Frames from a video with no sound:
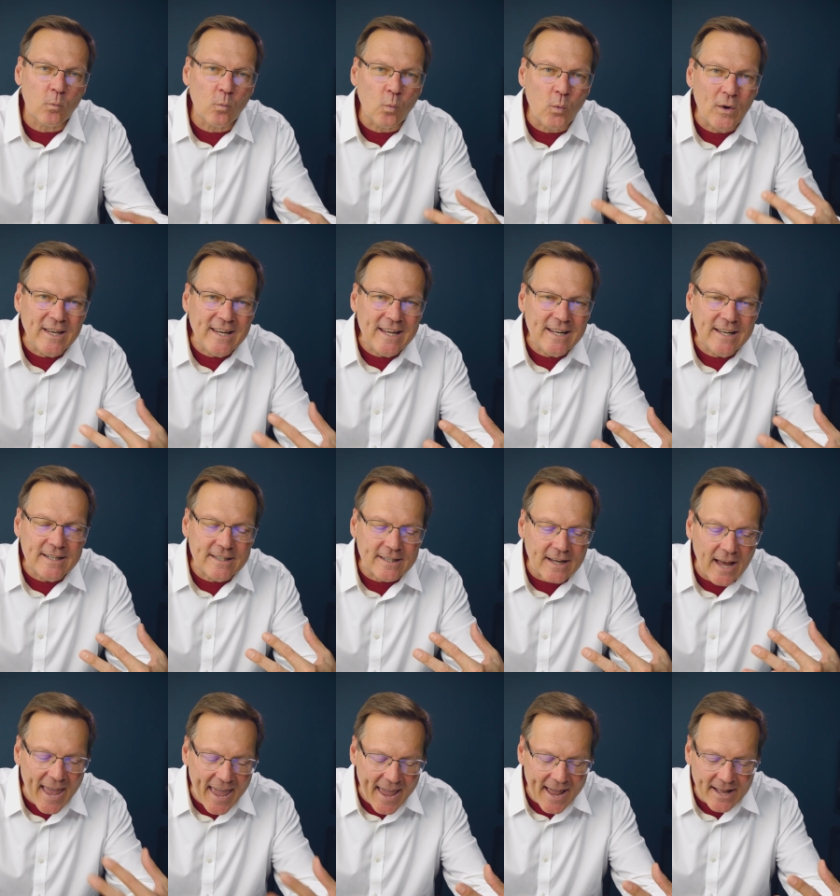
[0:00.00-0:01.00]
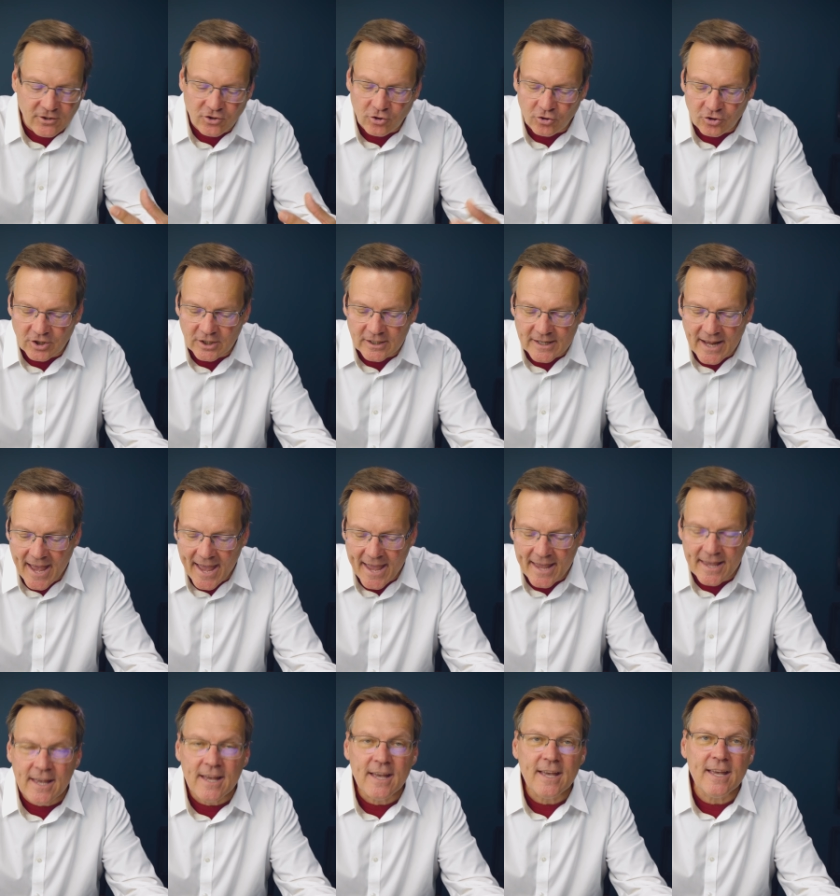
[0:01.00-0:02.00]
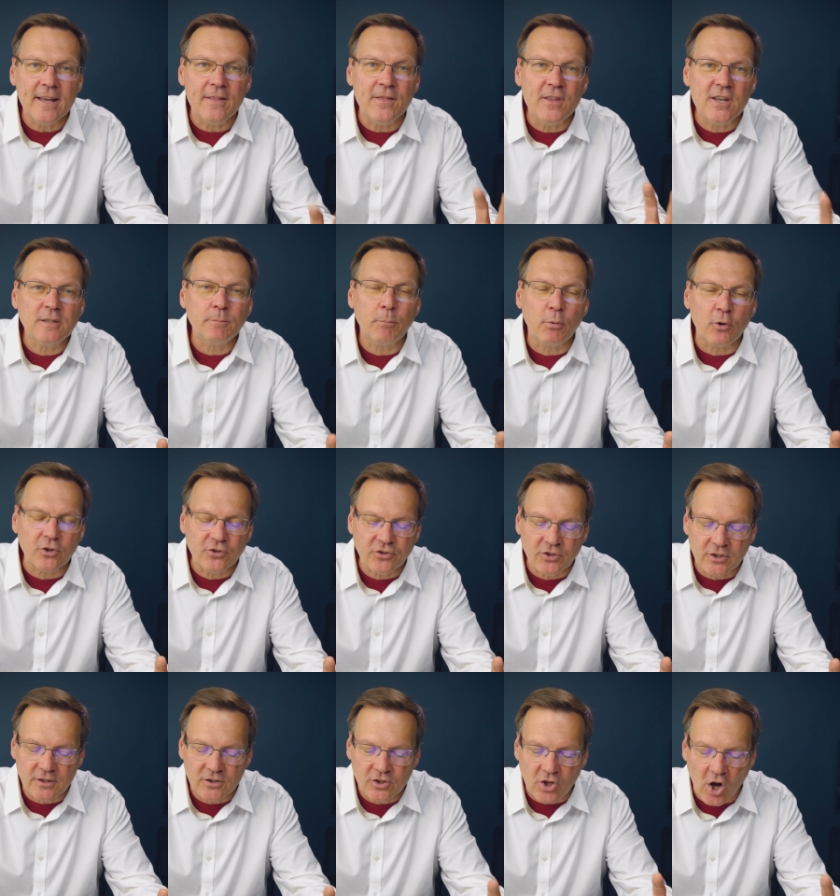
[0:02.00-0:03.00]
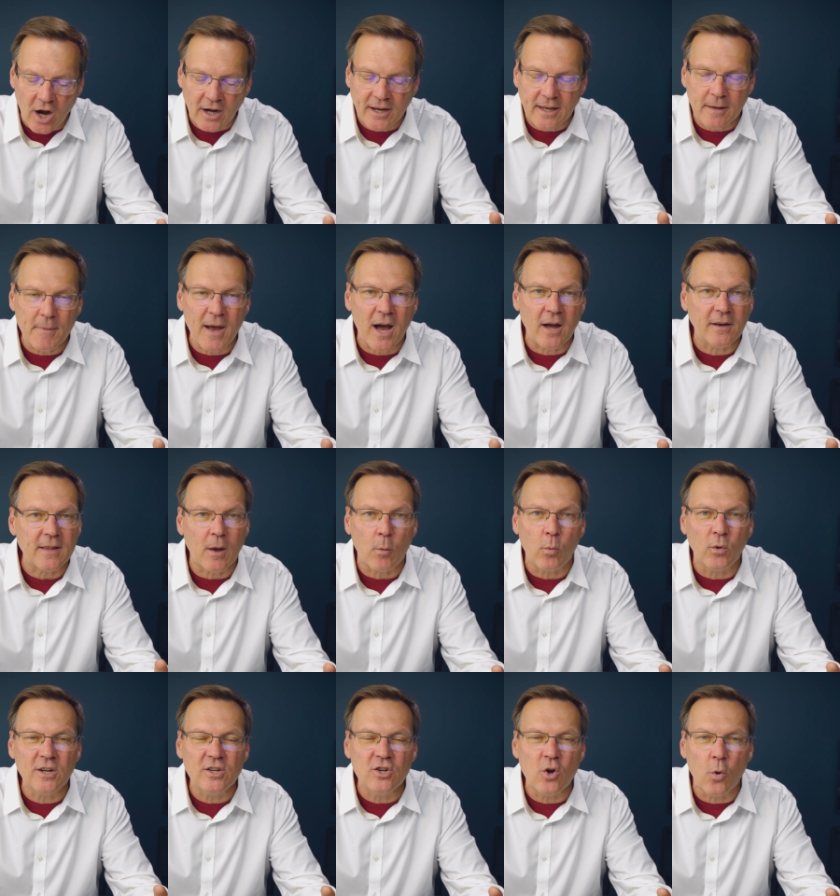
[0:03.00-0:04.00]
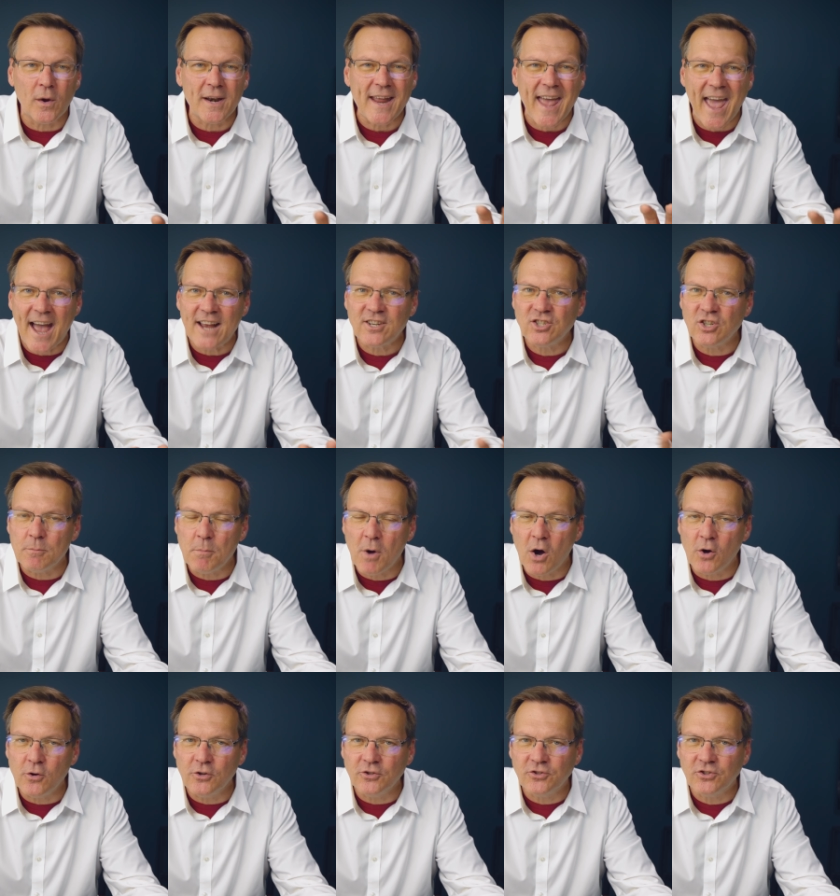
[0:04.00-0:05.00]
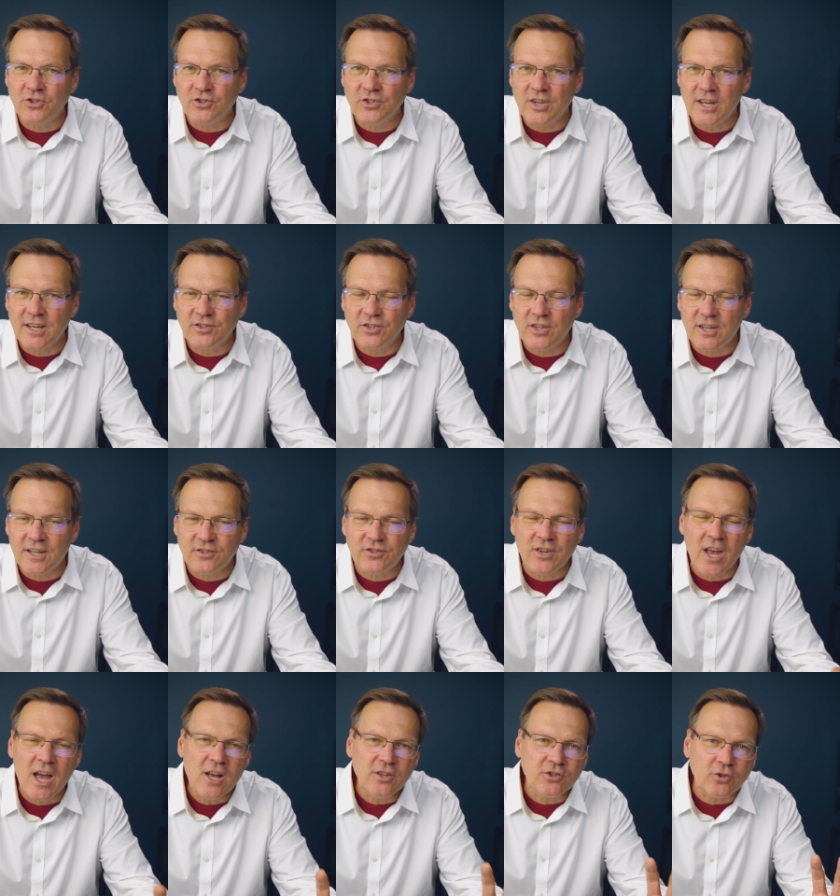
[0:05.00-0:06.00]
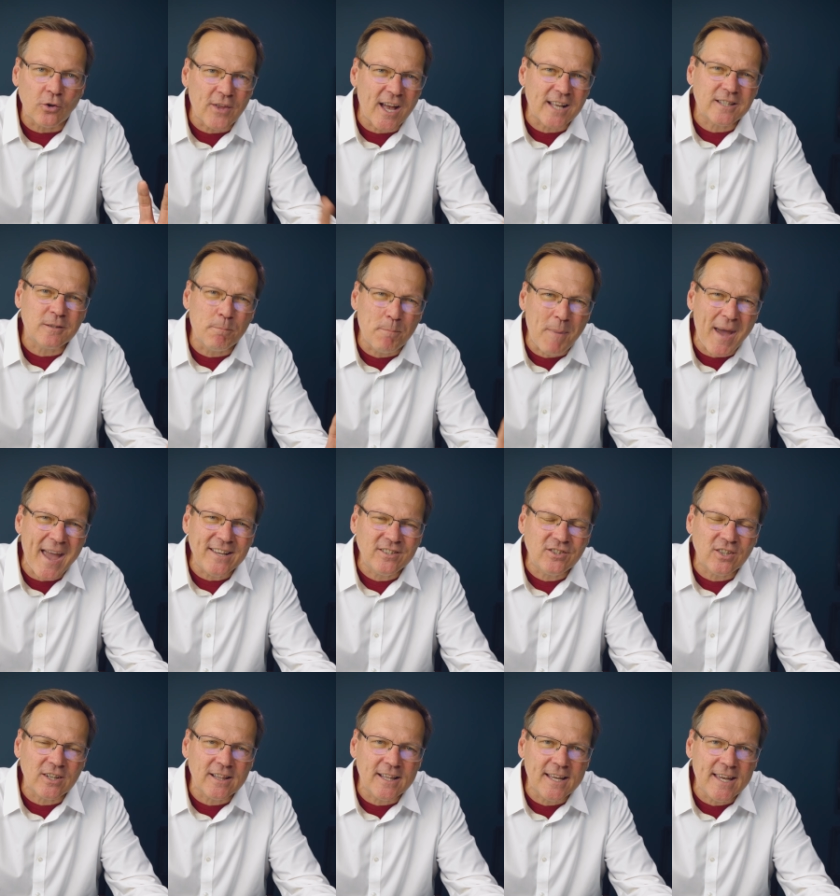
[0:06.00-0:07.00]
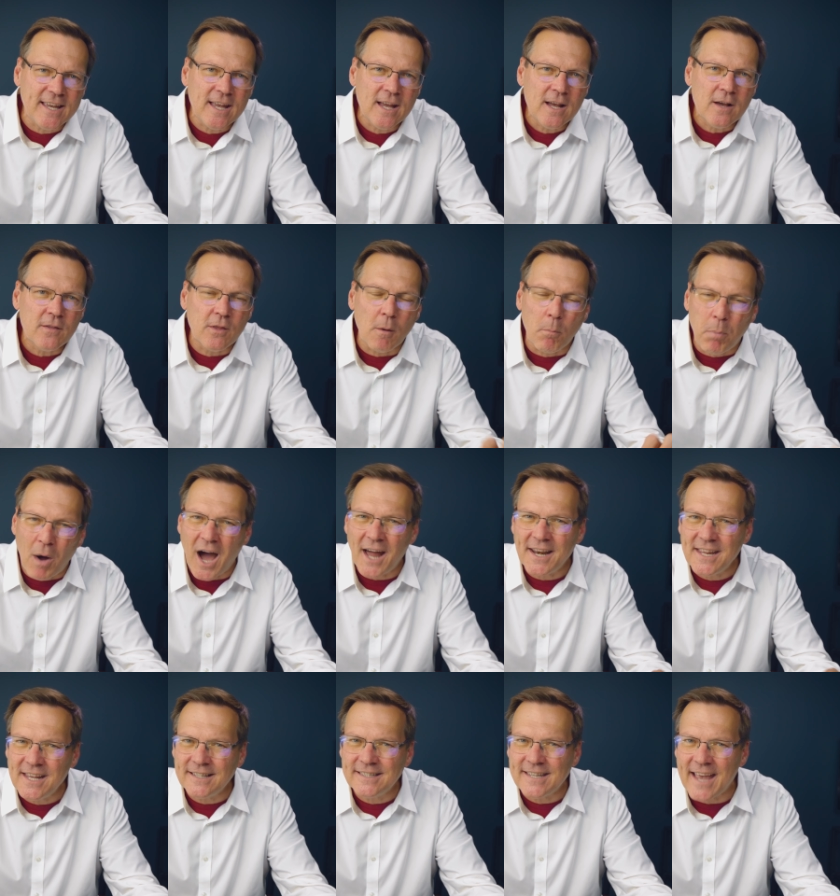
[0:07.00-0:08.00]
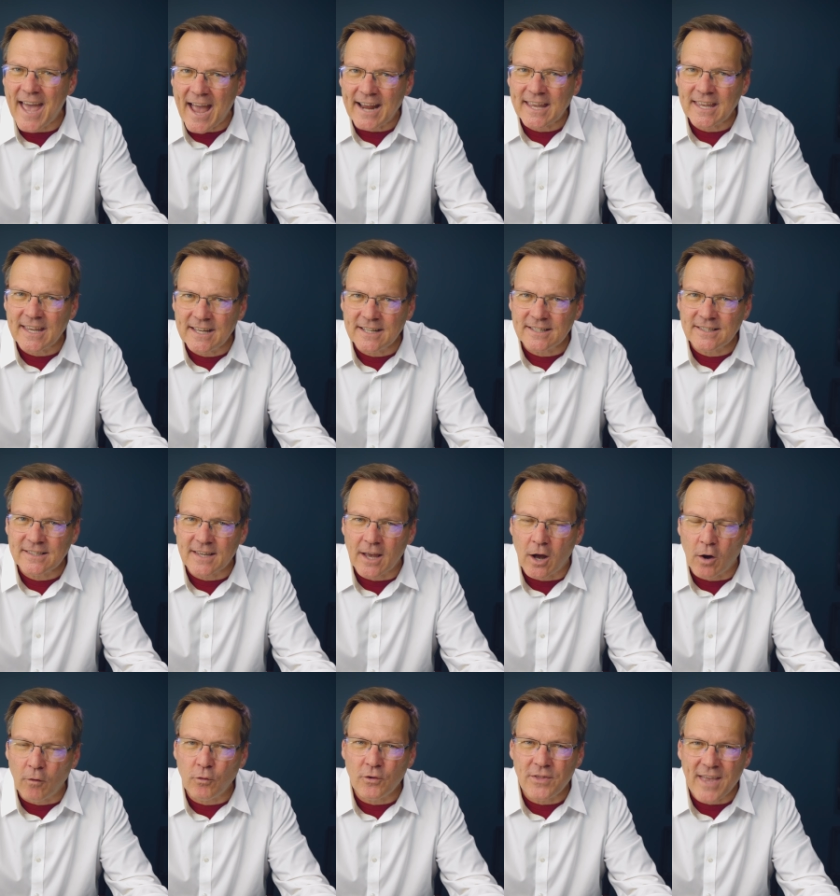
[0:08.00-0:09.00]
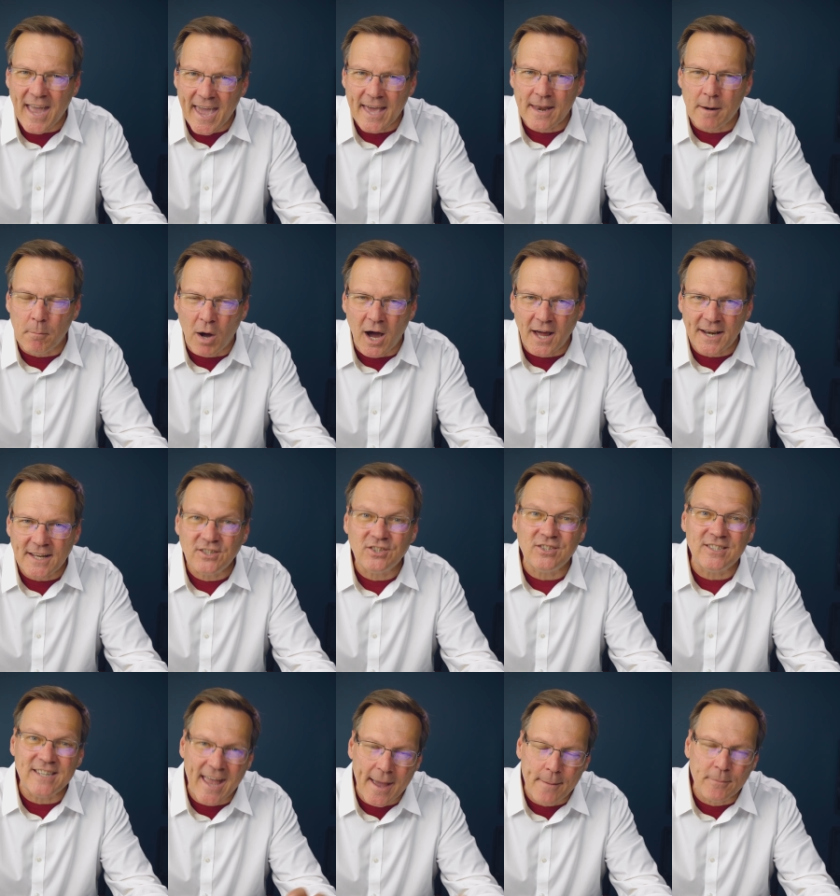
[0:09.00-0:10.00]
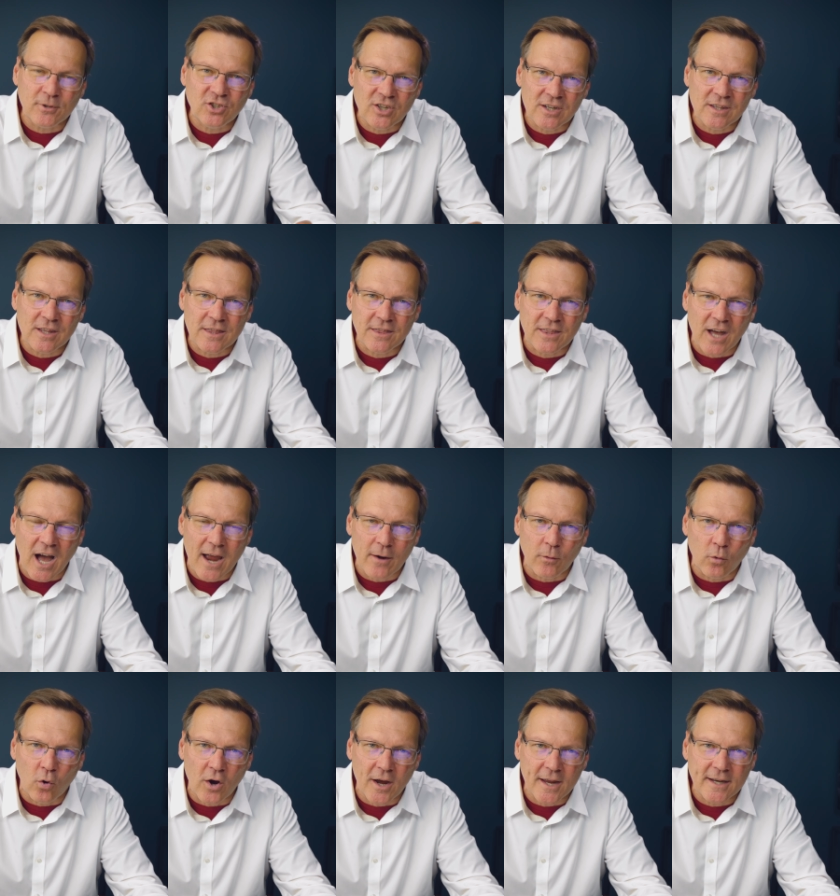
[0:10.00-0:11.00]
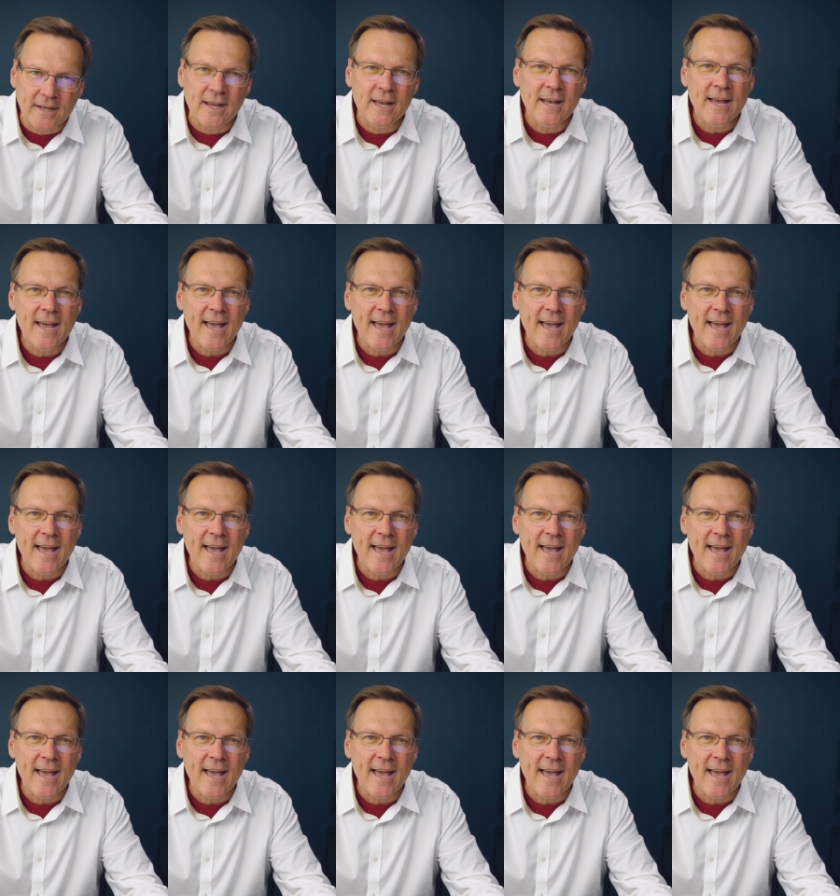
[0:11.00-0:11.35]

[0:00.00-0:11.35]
we needed to answer today in this person talking about. They want to know what Hashimoto's disease is. So that's basically the body attacking itself with antibodies, damaging the thyroid,